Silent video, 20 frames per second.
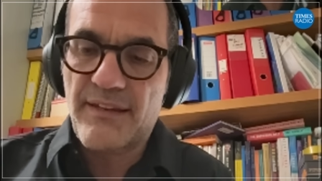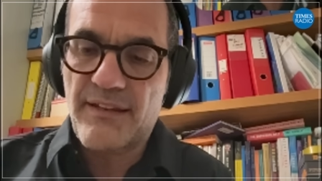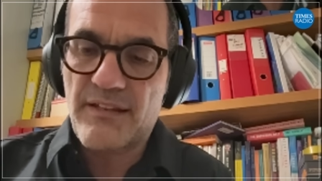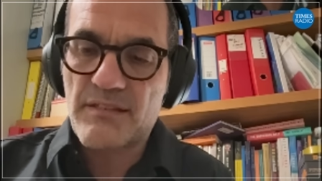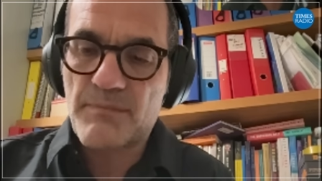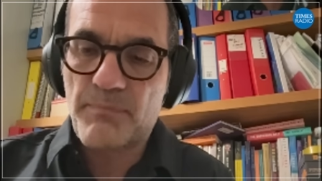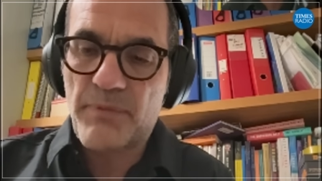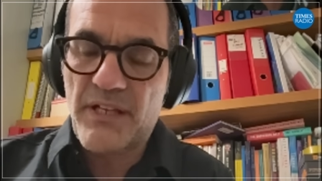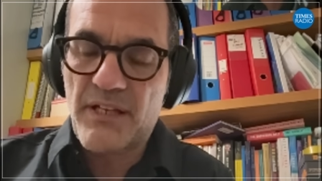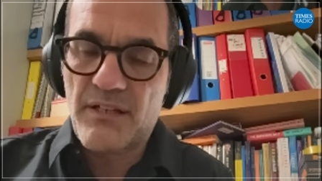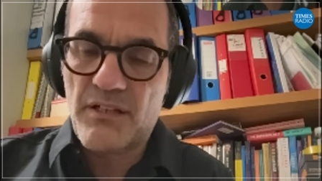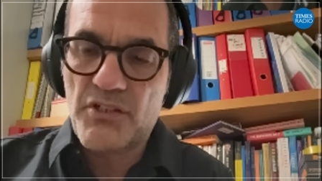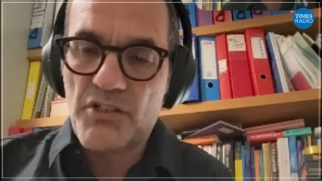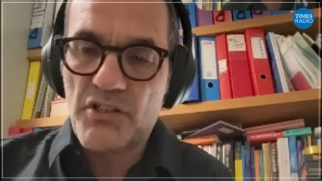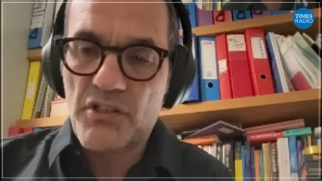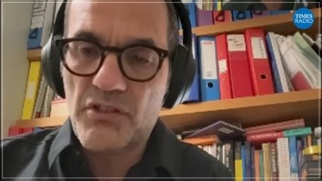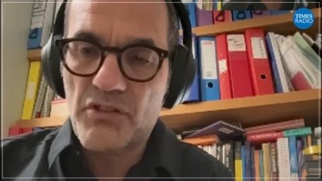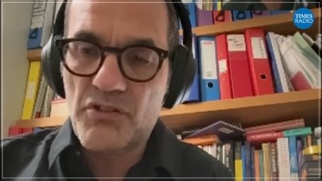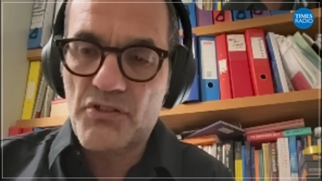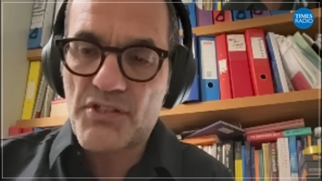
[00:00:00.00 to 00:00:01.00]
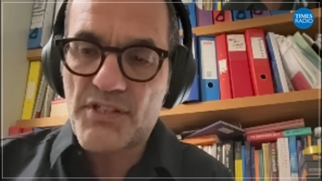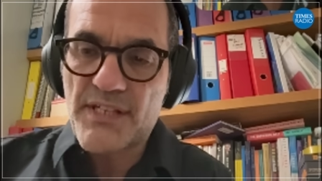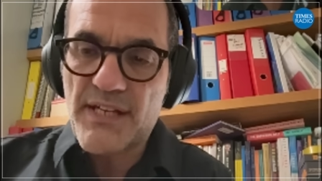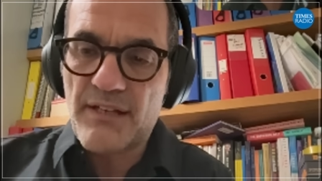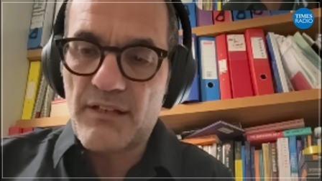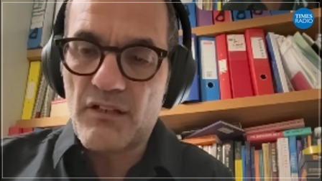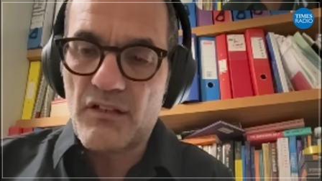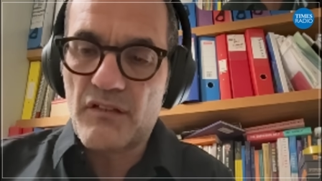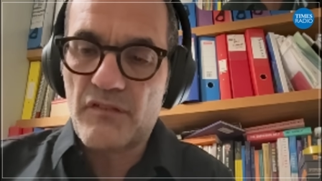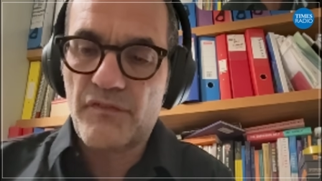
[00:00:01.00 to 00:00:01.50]
there's been a huge
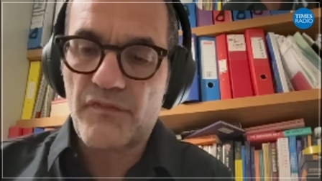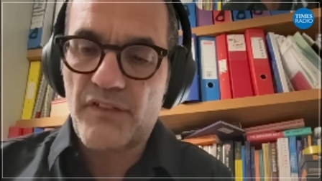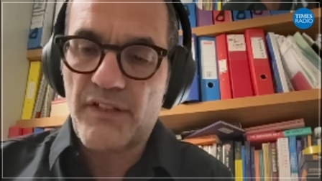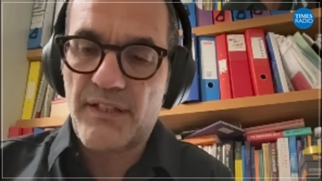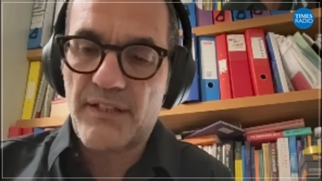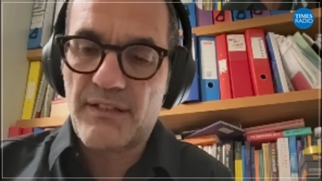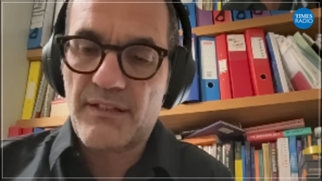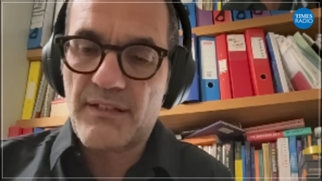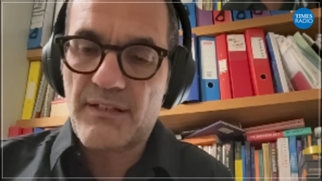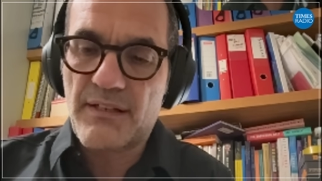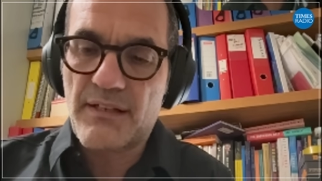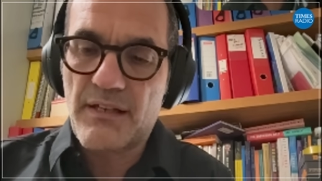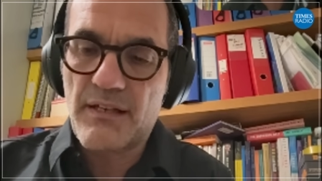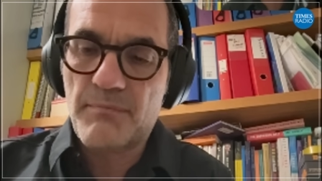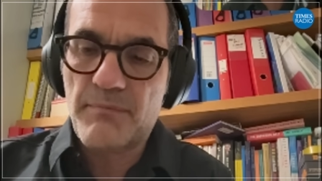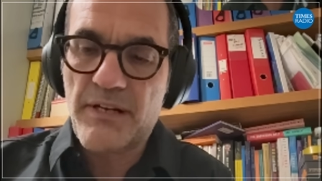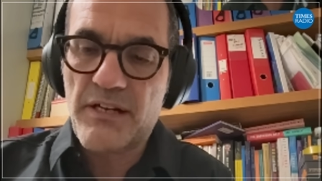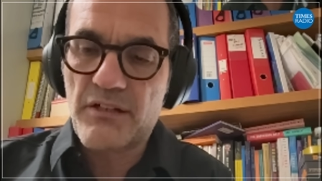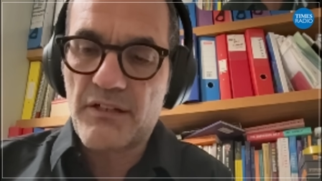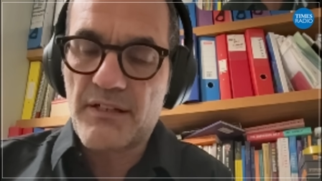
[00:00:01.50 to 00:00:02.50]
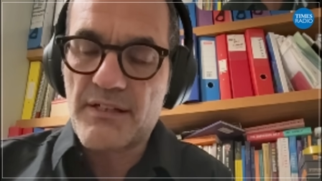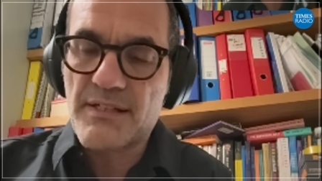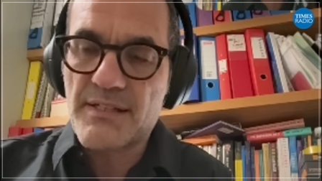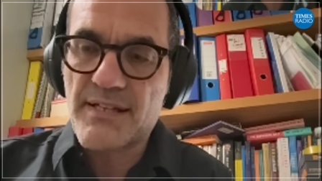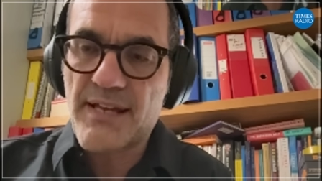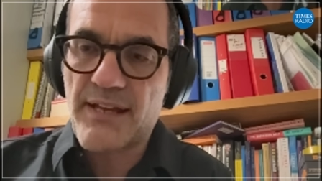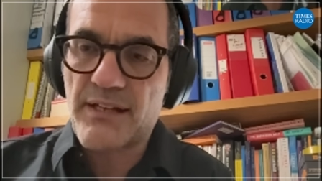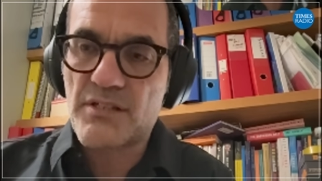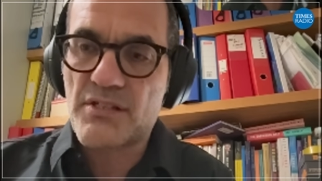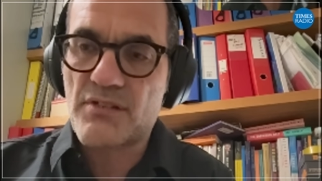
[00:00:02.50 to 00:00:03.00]
sell-off in American
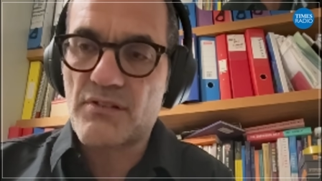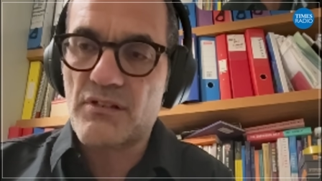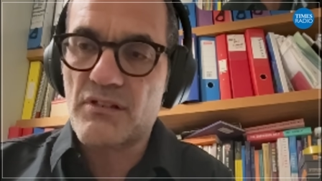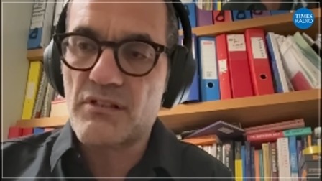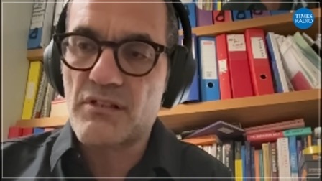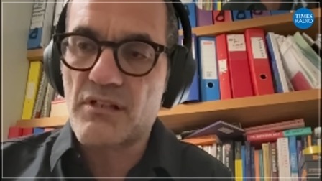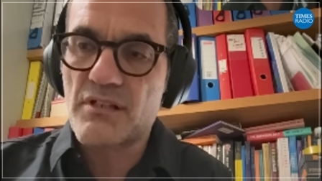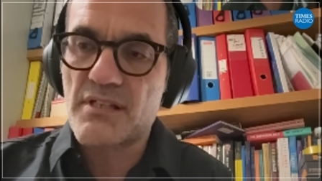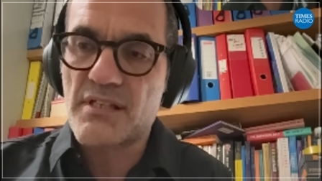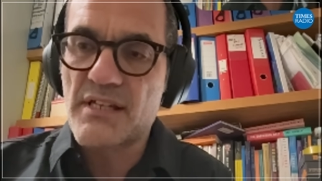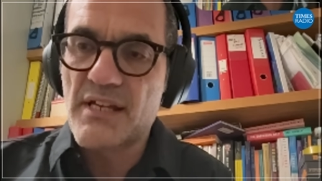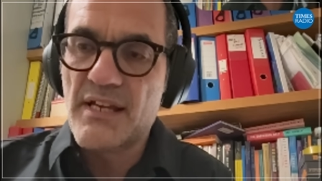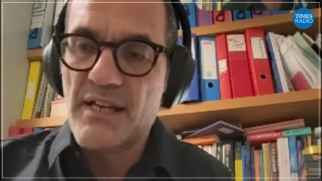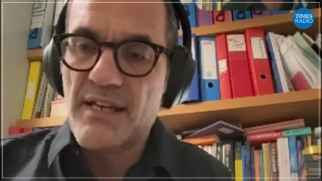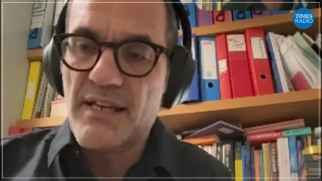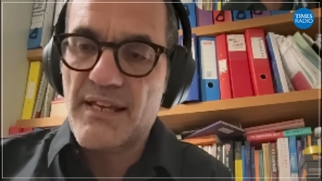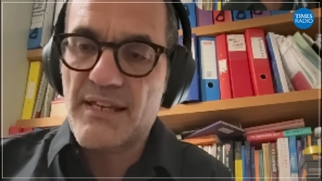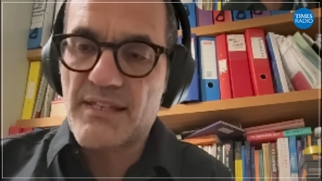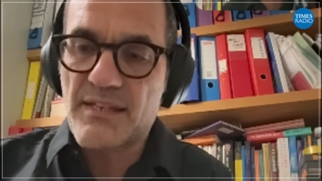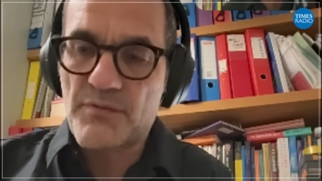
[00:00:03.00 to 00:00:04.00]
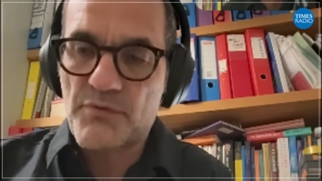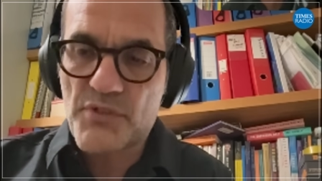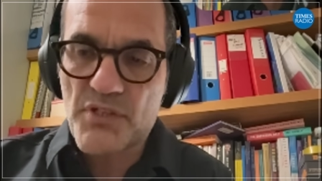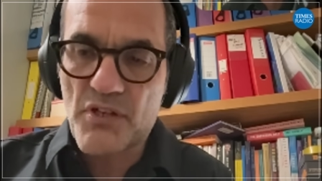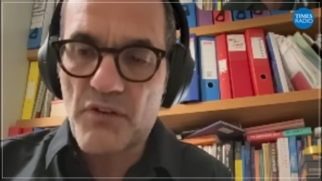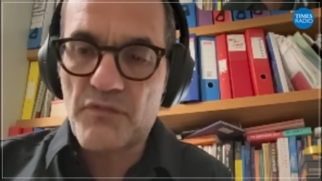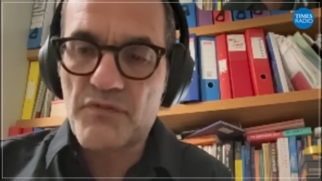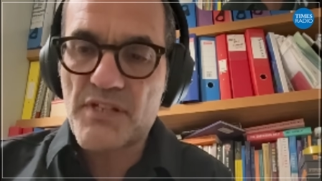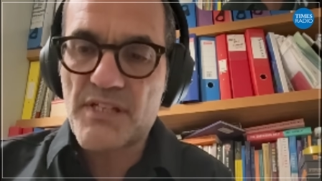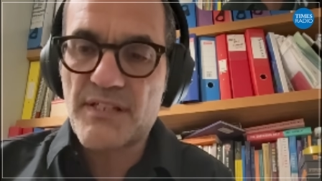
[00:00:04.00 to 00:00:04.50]
tech stocks is it was
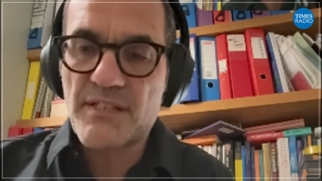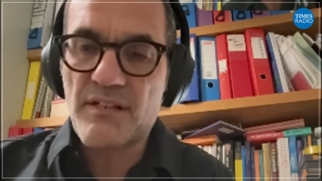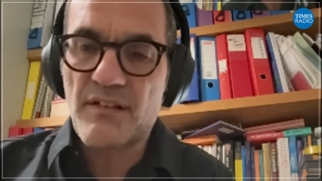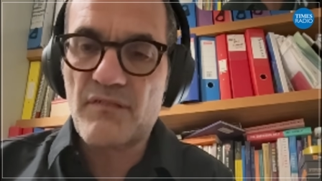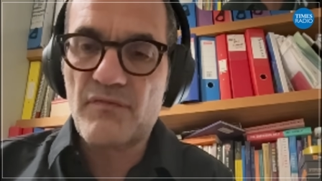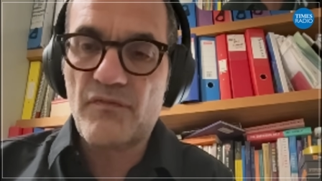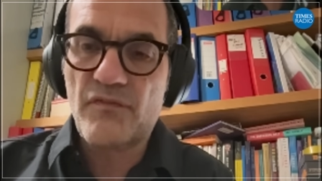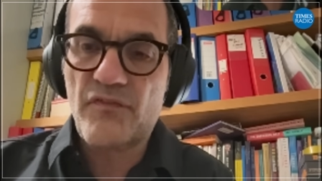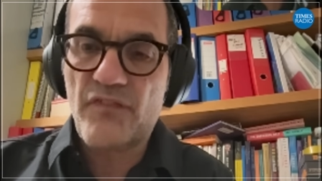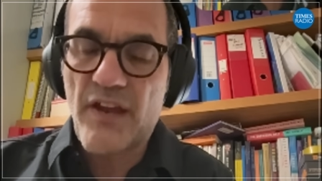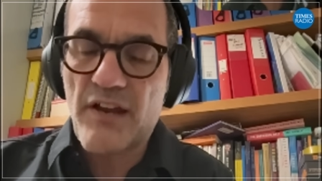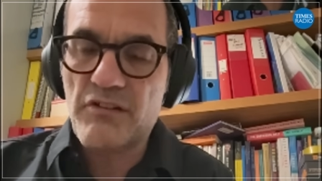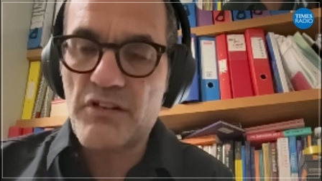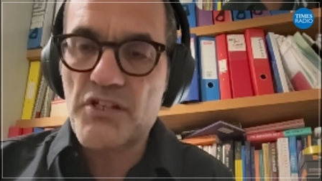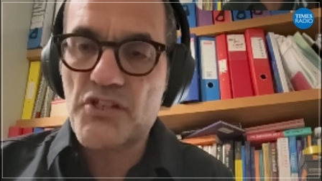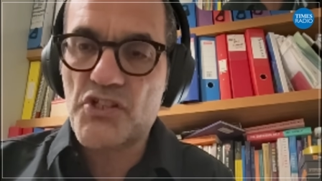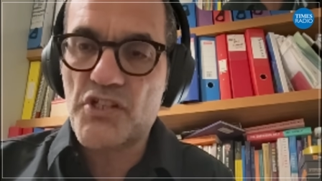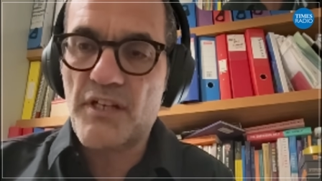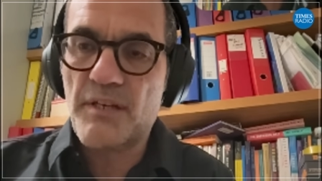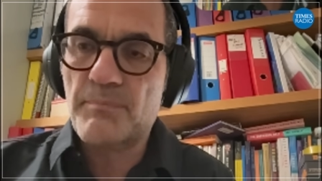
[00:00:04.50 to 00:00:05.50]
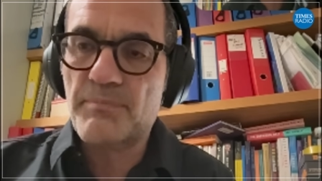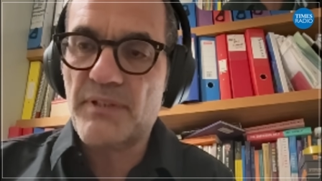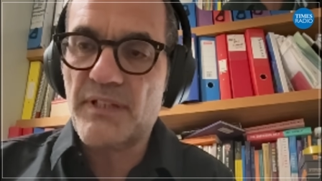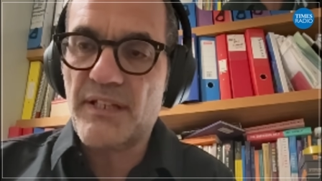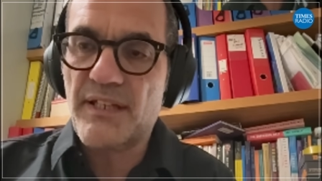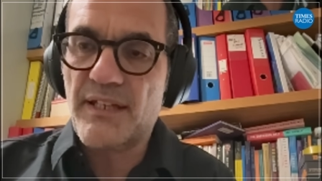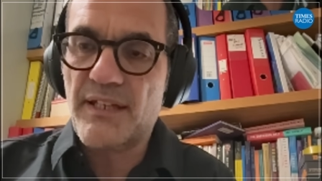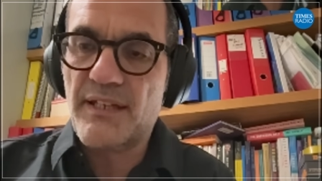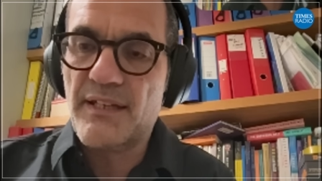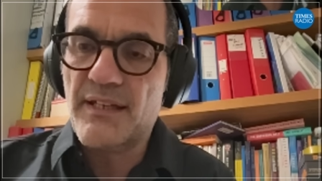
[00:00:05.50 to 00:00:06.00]
obviously done very
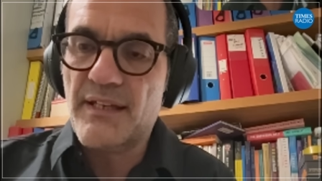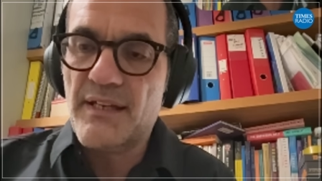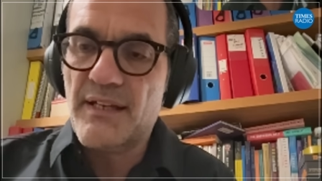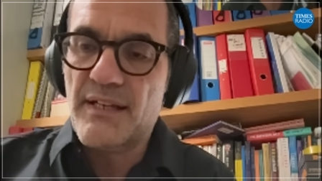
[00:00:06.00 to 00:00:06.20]
cheaply,